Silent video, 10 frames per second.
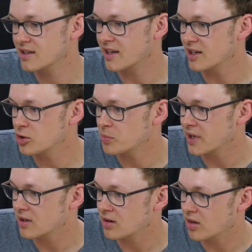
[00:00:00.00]
can you
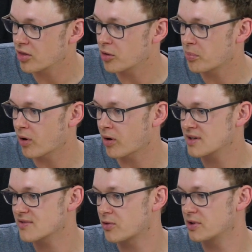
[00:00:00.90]
mail the
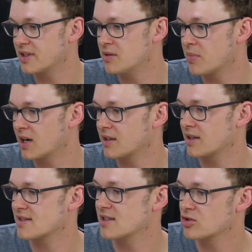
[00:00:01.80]
parts for debind and
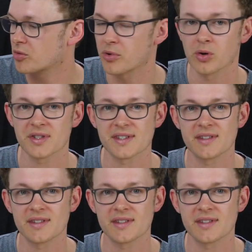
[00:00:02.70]
sinter process?